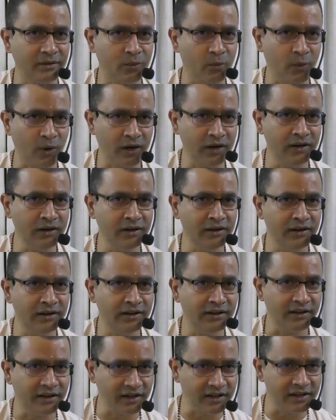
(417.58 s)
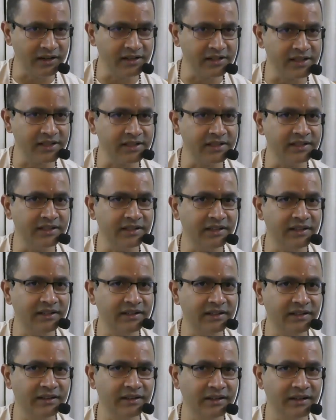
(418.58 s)
one triggers
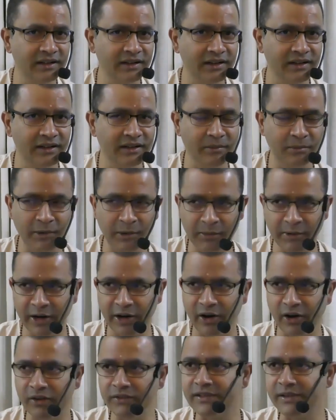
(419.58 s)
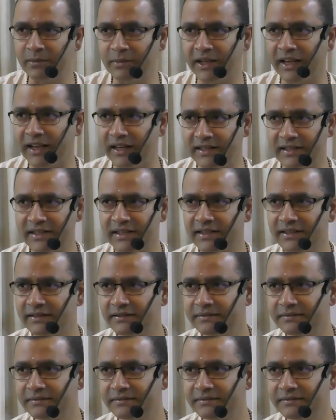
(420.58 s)
the memory of something else.